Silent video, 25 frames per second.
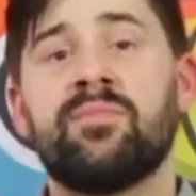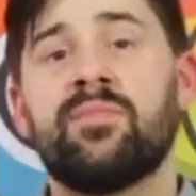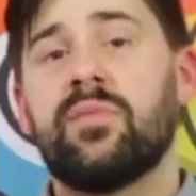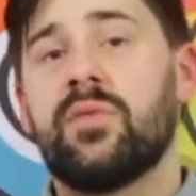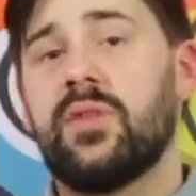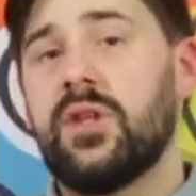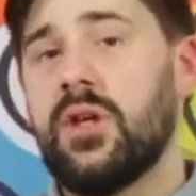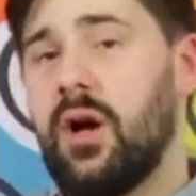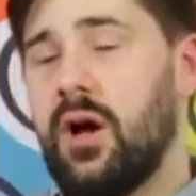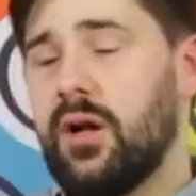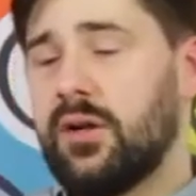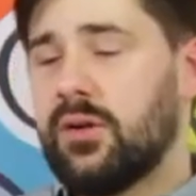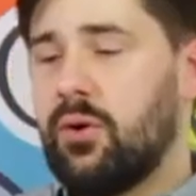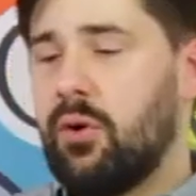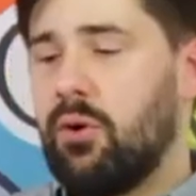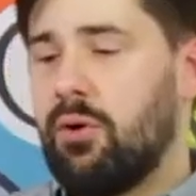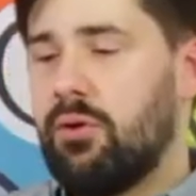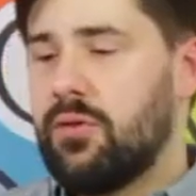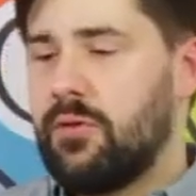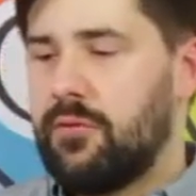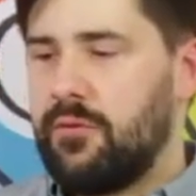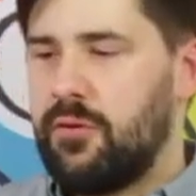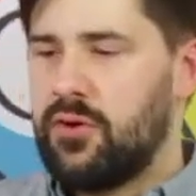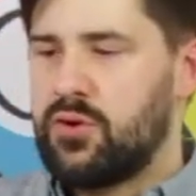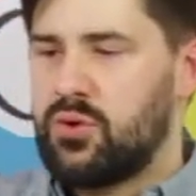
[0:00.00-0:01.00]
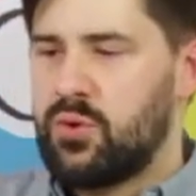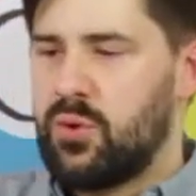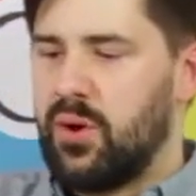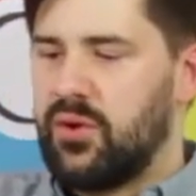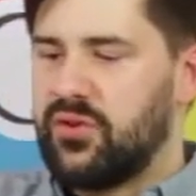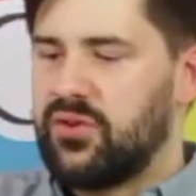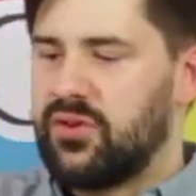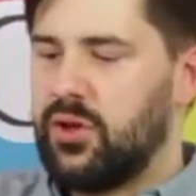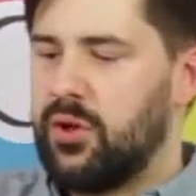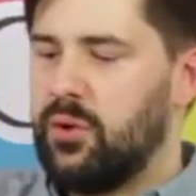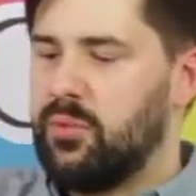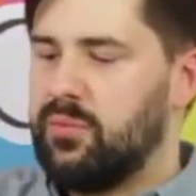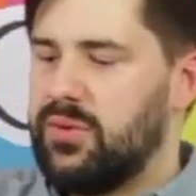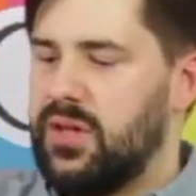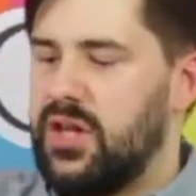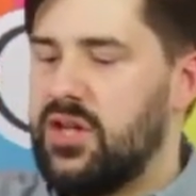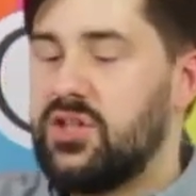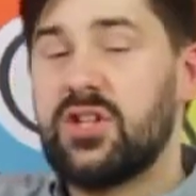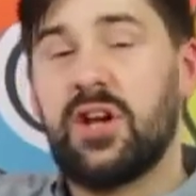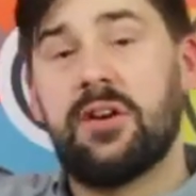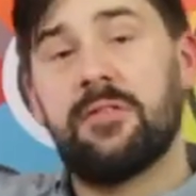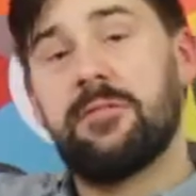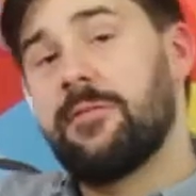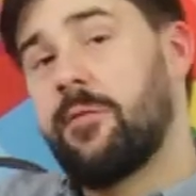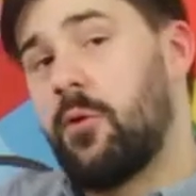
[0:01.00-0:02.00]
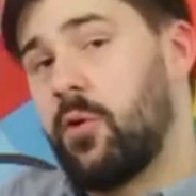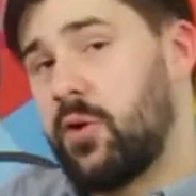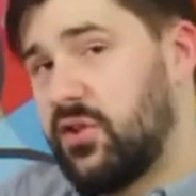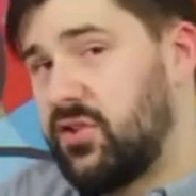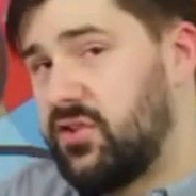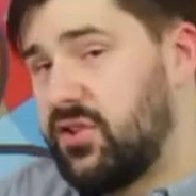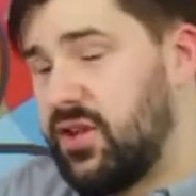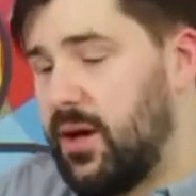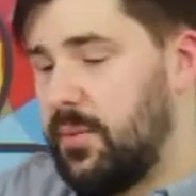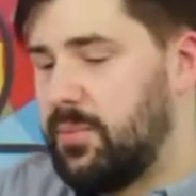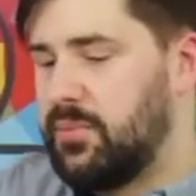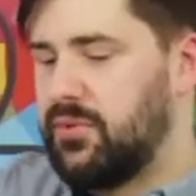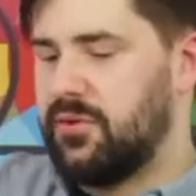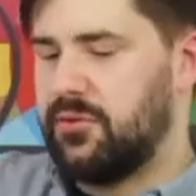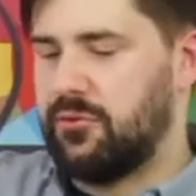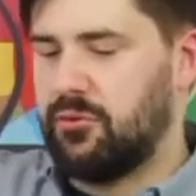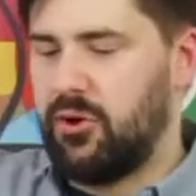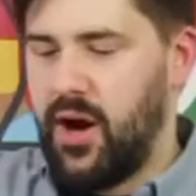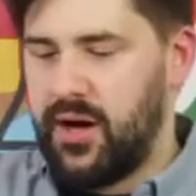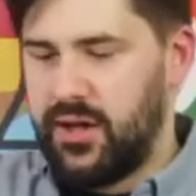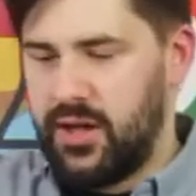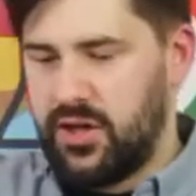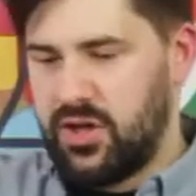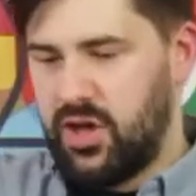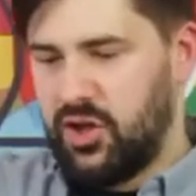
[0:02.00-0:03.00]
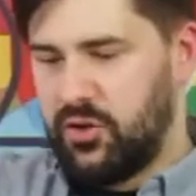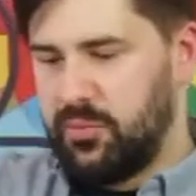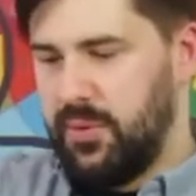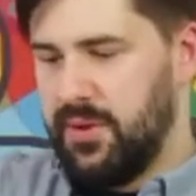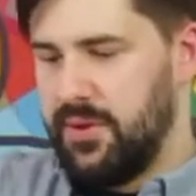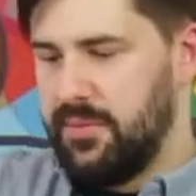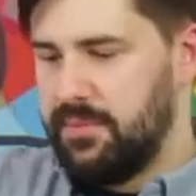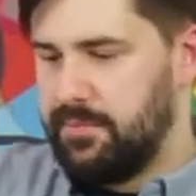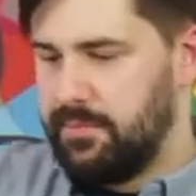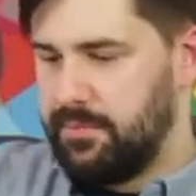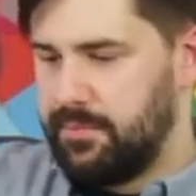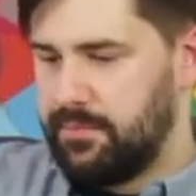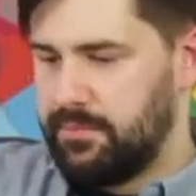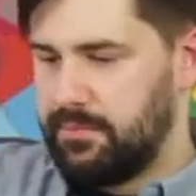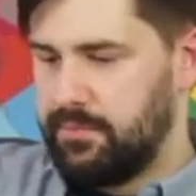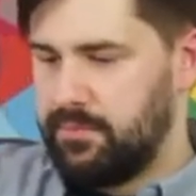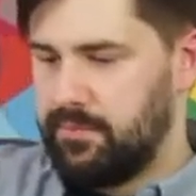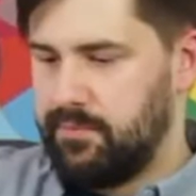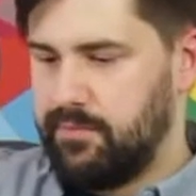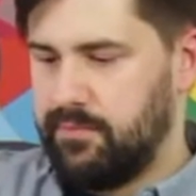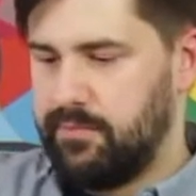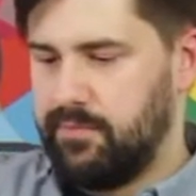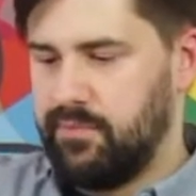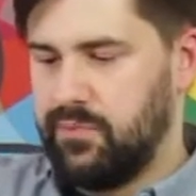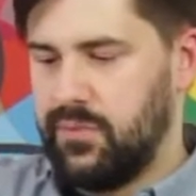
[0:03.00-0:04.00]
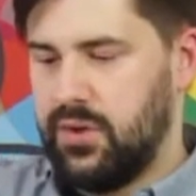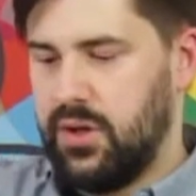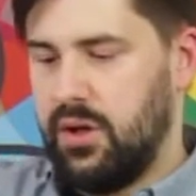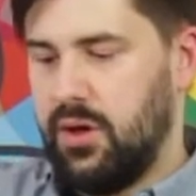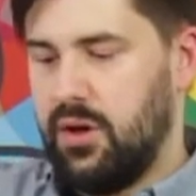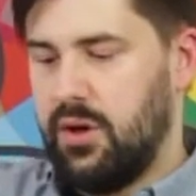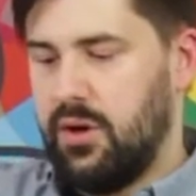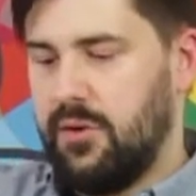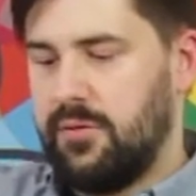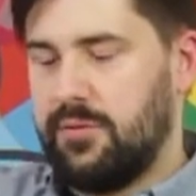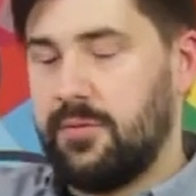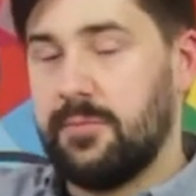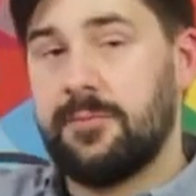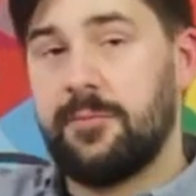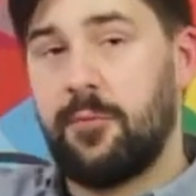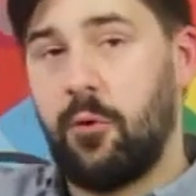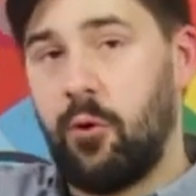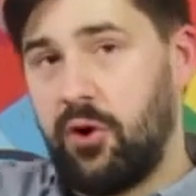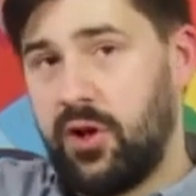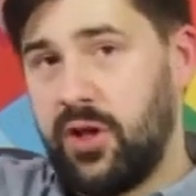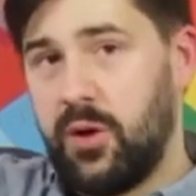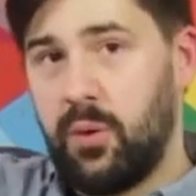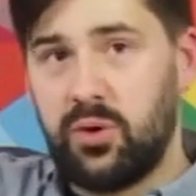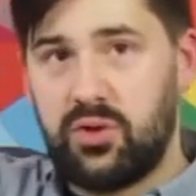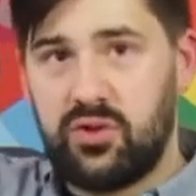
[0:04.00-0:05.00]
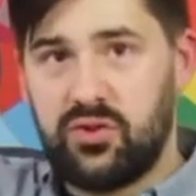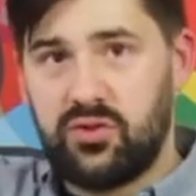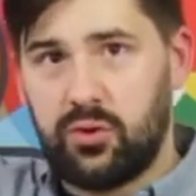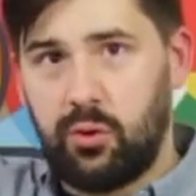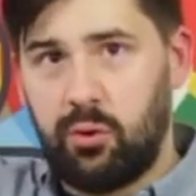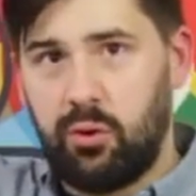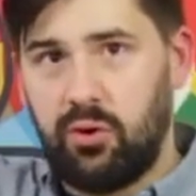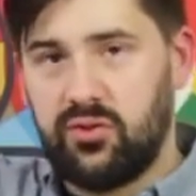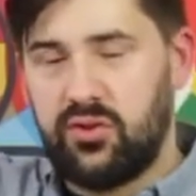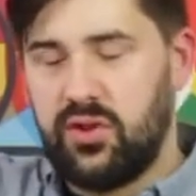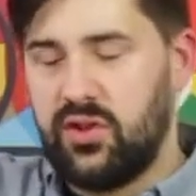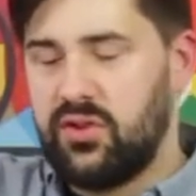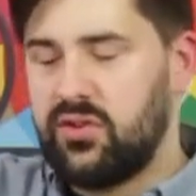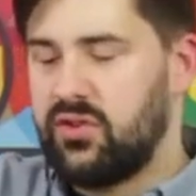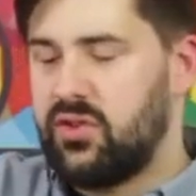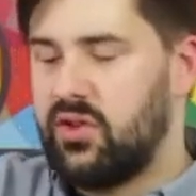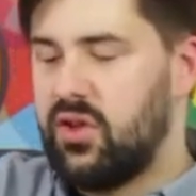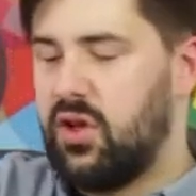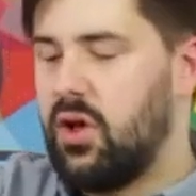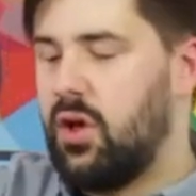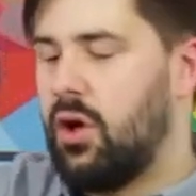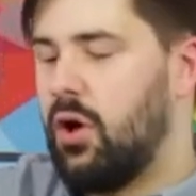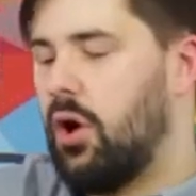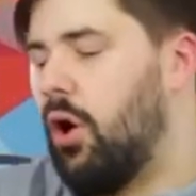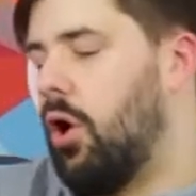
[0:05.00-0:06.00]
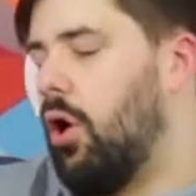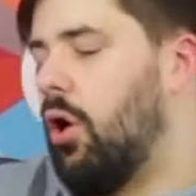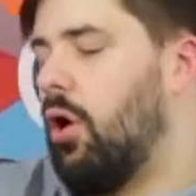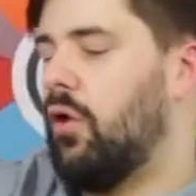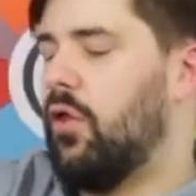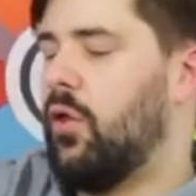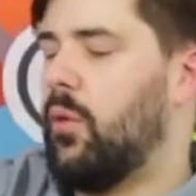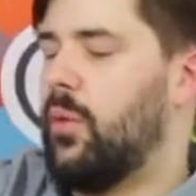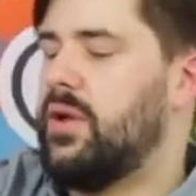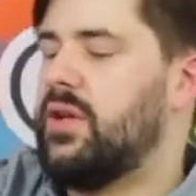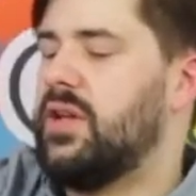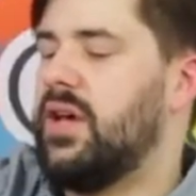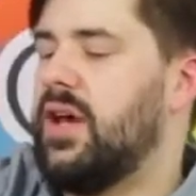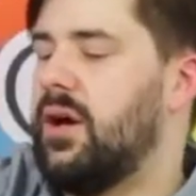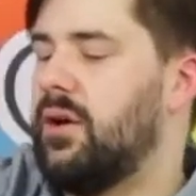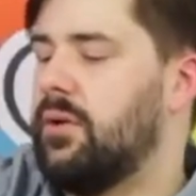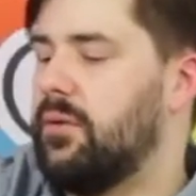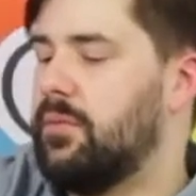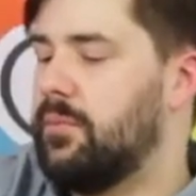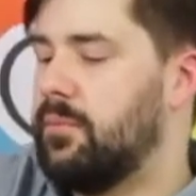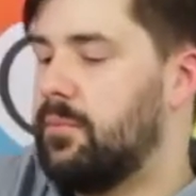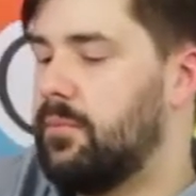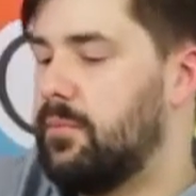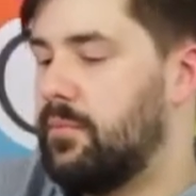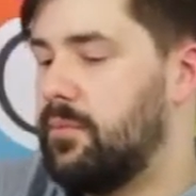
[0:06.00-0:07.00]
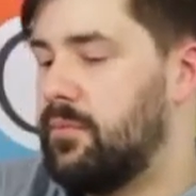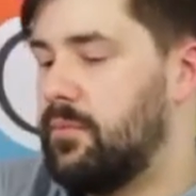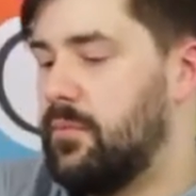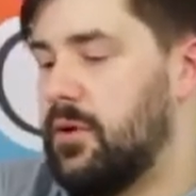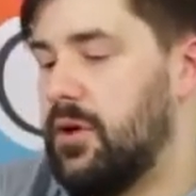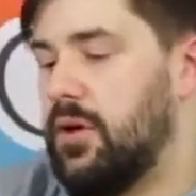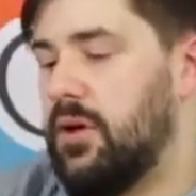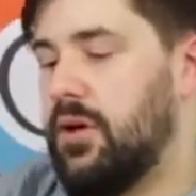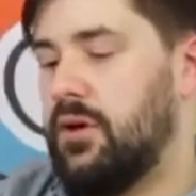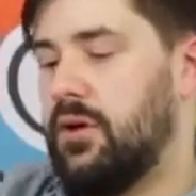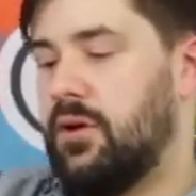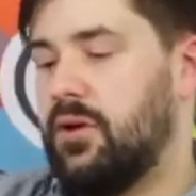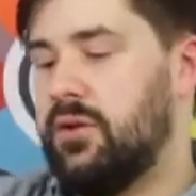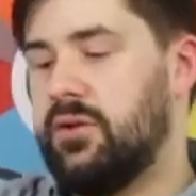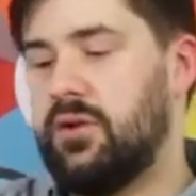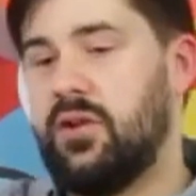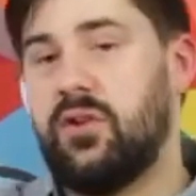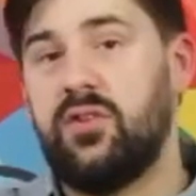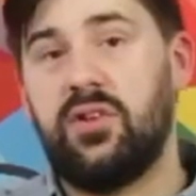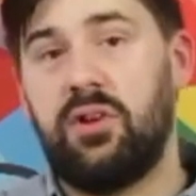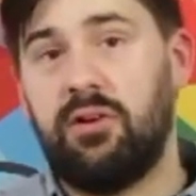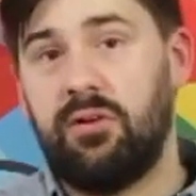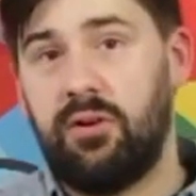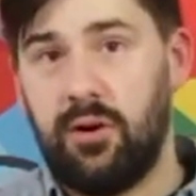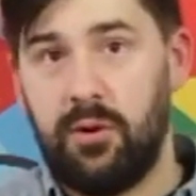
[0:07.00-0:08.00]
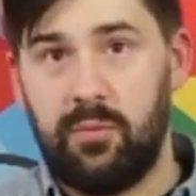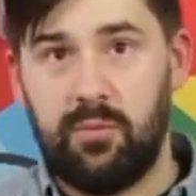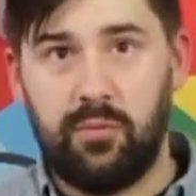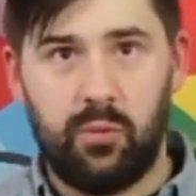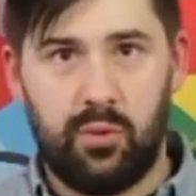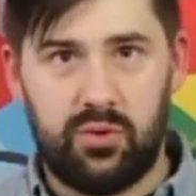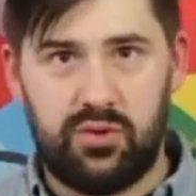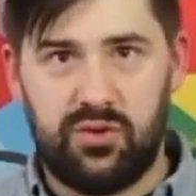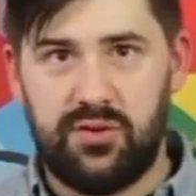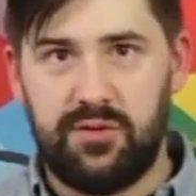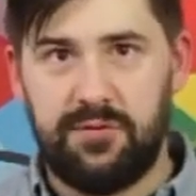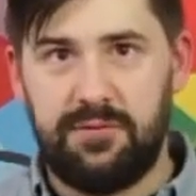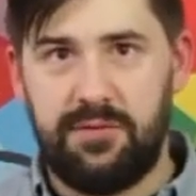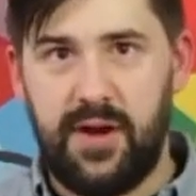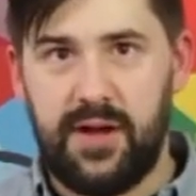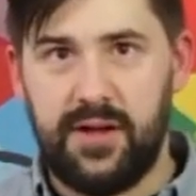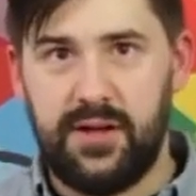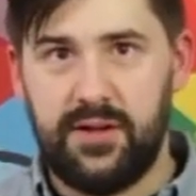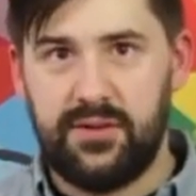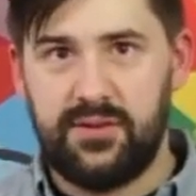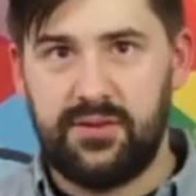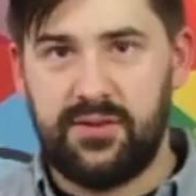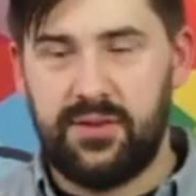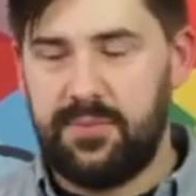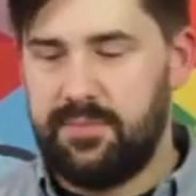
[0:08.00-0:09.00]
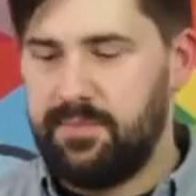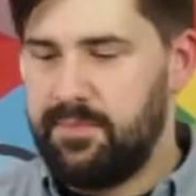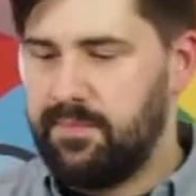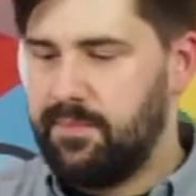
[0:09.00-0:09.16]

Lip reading: The Encore and the Virtuoso each have 40 steps of grind adjustment. From 40, which is coarsest, all the way down to 0, which is the finest.